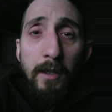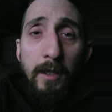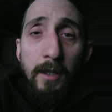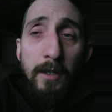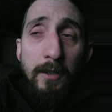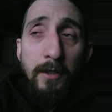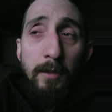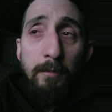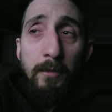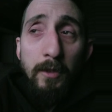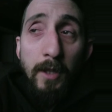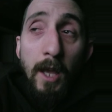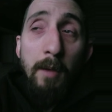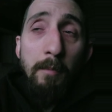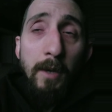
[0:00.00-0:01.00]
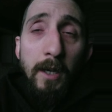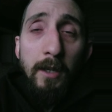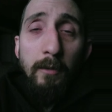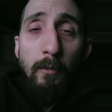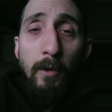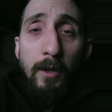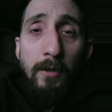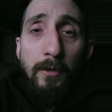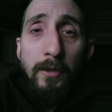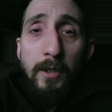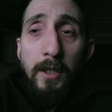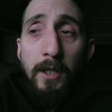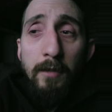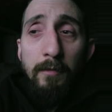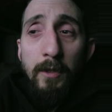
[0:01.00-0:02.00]
and it's up to that bank whether to
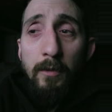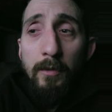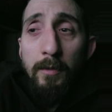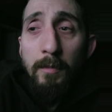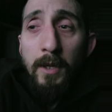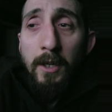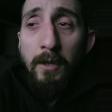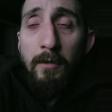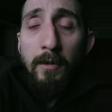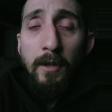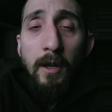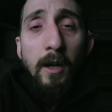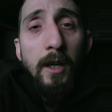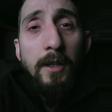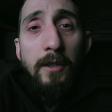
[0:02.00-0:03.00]
give you the money or not.